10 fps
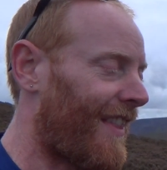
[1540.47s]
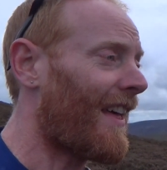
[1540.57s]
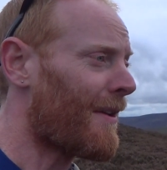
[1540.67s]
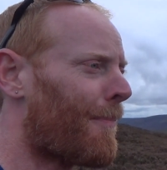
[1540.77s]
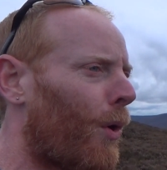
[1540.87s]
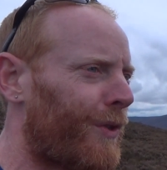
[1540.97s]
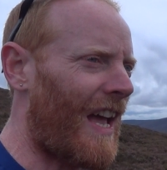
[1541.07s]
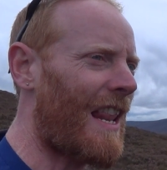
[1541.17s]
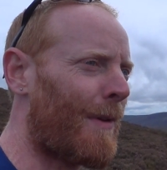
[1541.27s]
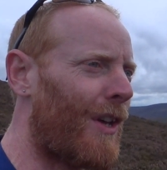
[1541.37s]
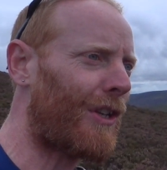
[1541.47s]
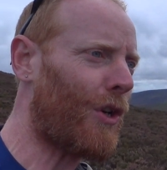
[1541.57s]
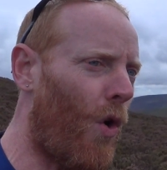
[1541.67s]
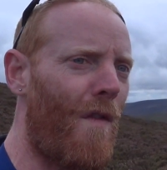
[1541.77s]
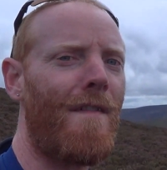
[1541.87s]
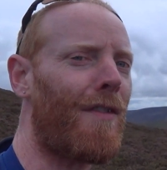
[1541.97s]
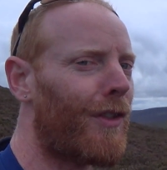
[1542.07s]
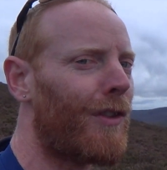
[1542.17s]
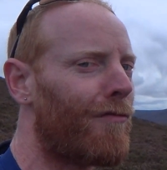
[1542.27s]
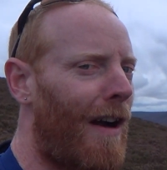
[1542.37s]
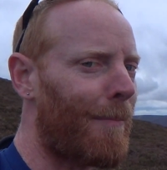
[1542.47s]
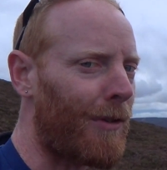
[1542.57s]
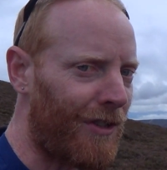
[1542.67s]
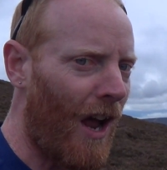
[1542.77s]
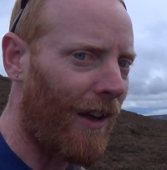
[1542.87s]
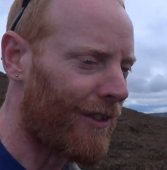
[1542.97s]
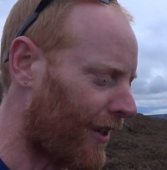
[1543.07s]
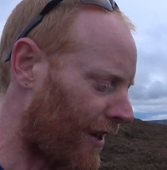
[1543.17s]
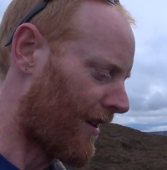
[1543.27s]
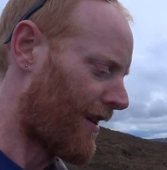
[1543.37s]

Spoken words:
element at the core of everything that Ramblers does.